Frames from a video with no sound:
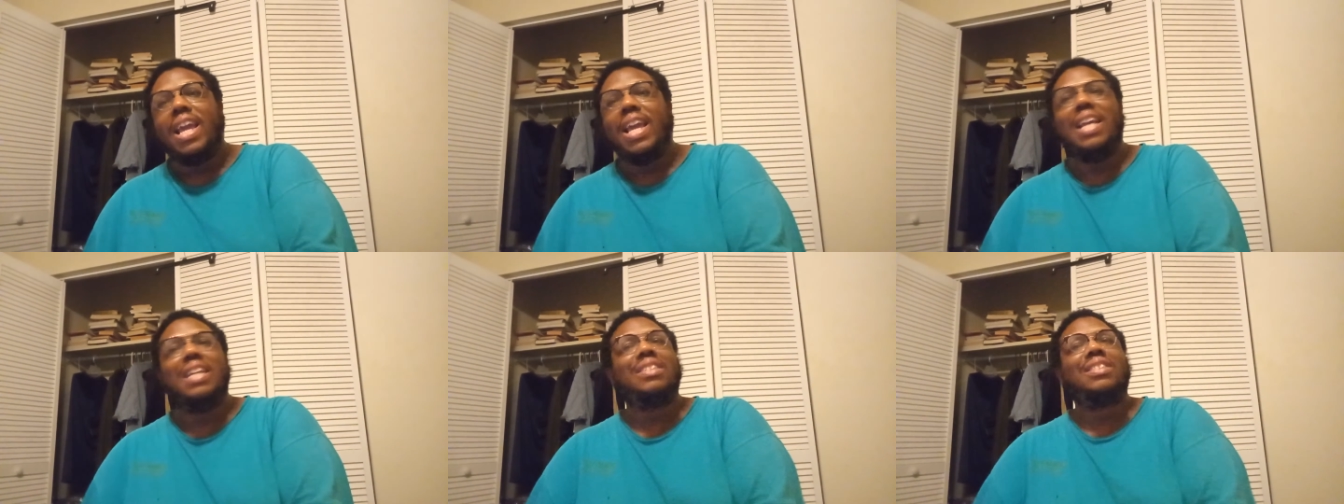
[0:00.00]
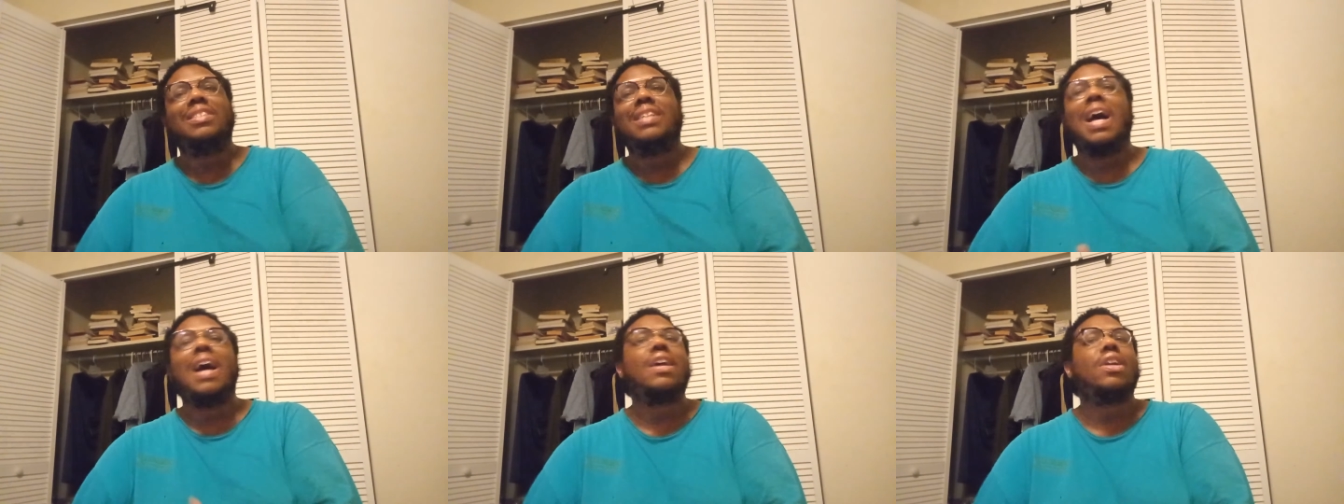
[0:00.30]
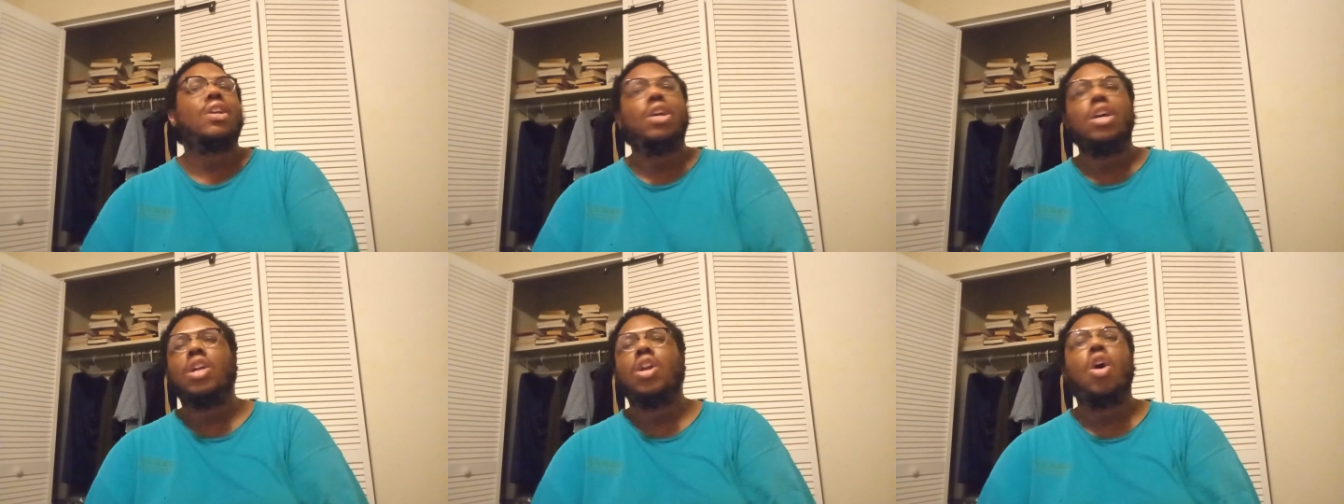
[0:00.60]
is
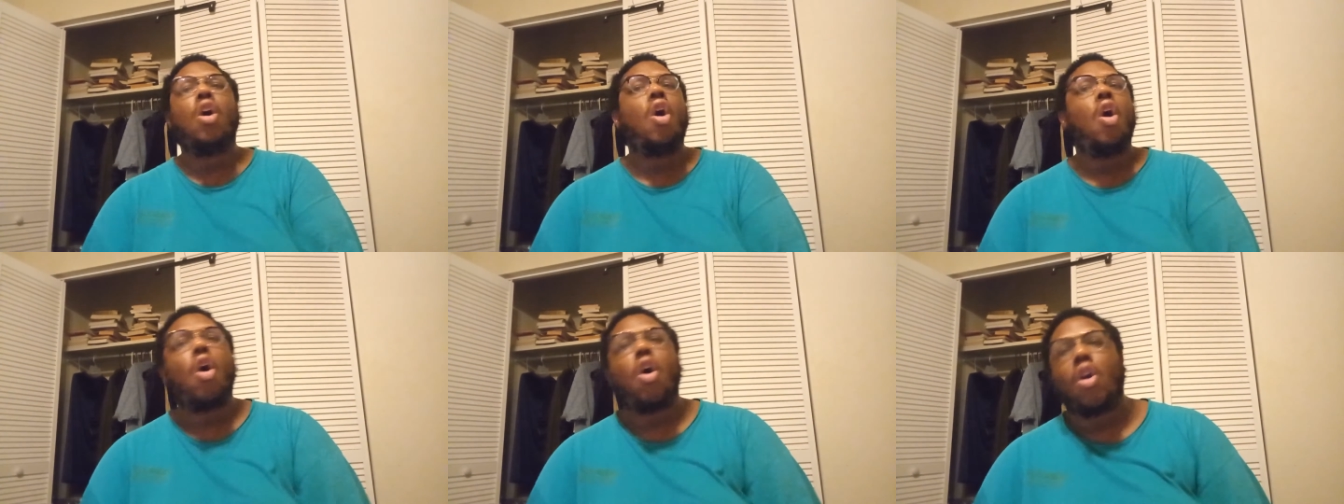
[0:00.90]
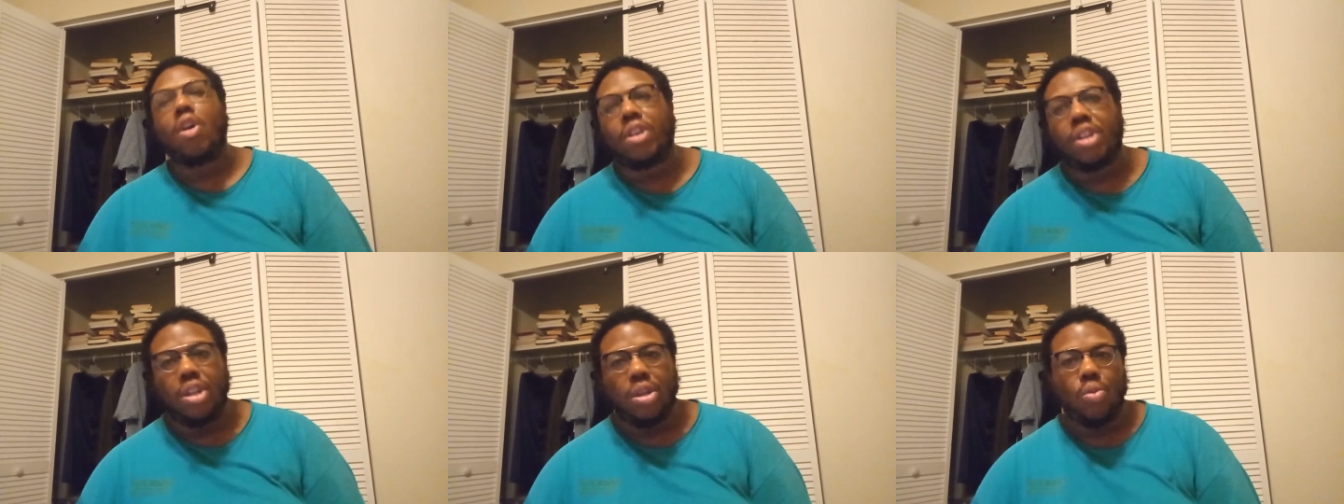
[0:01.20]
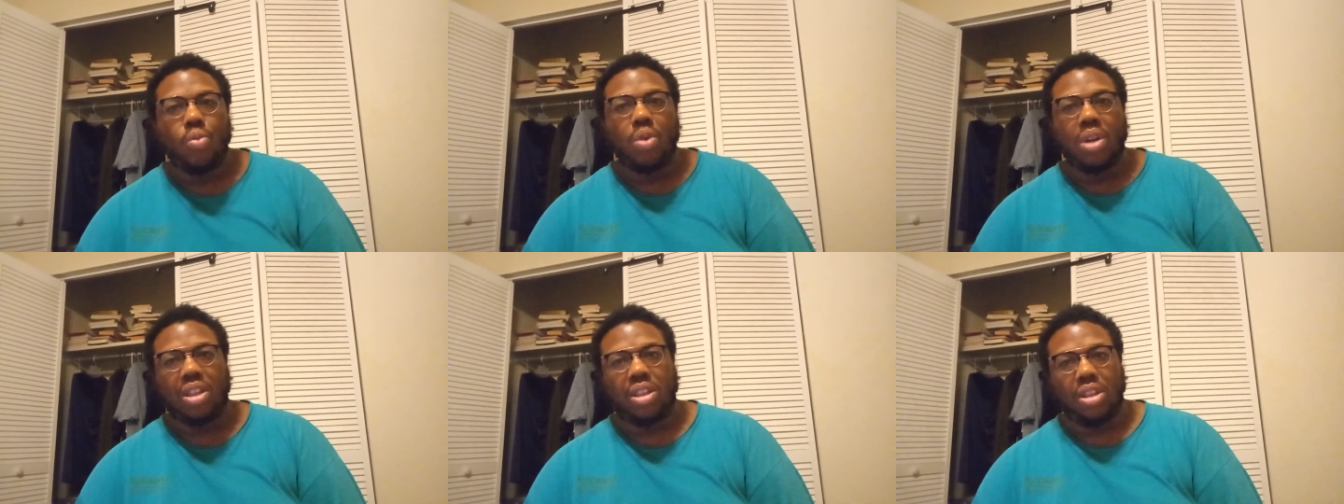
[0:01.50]
not going to
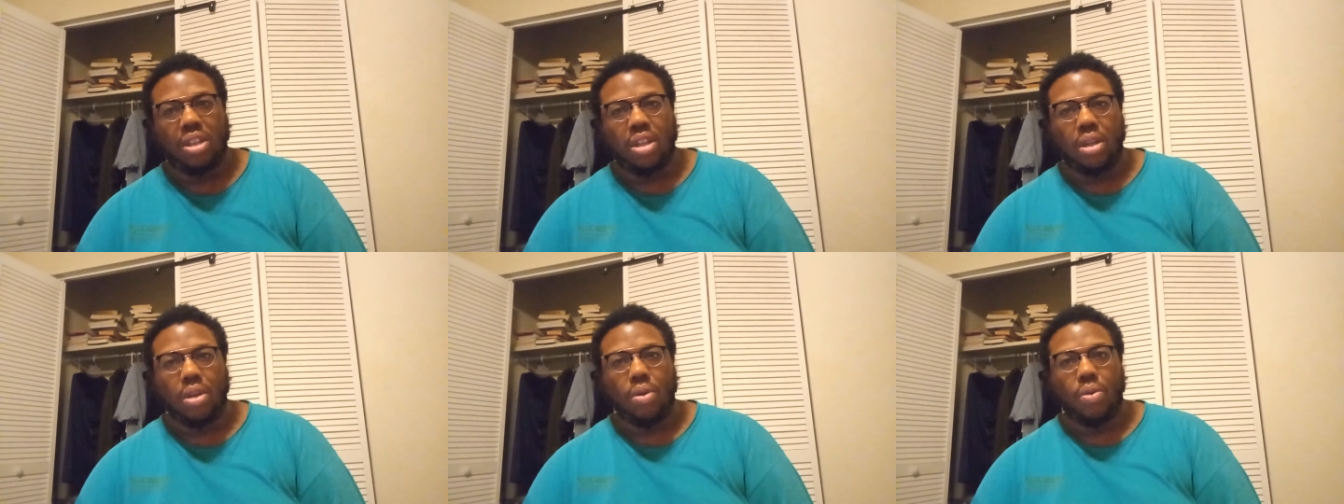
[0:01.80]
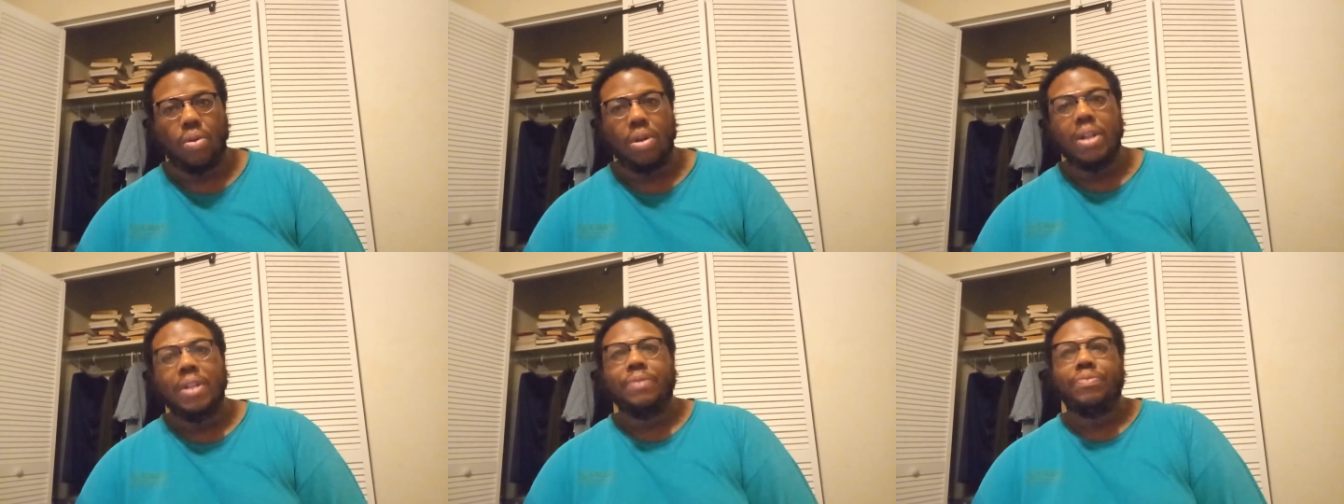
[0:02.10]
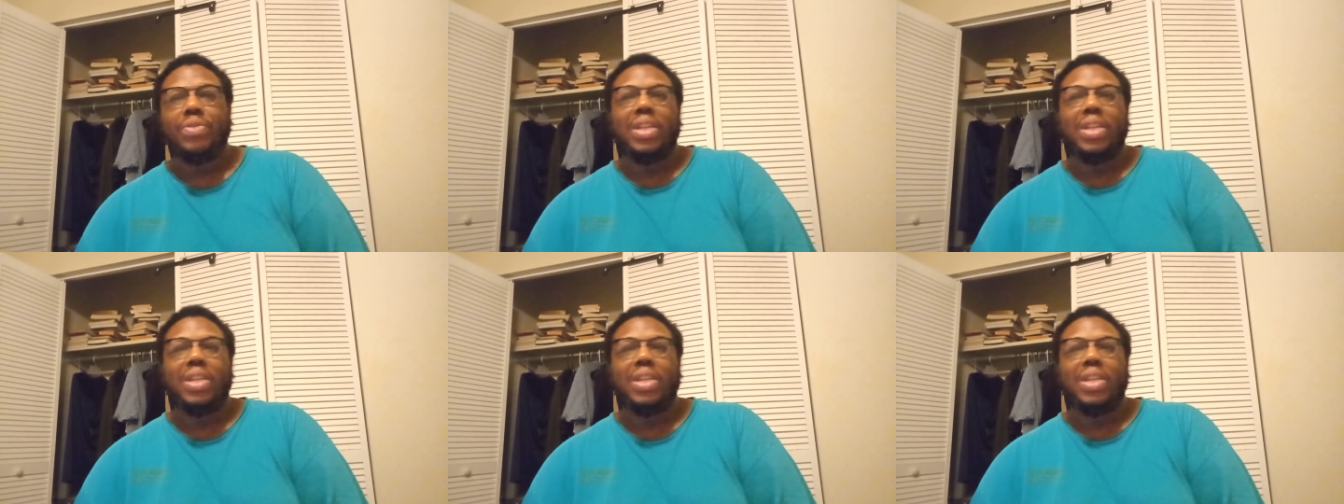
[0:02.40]
argue with you.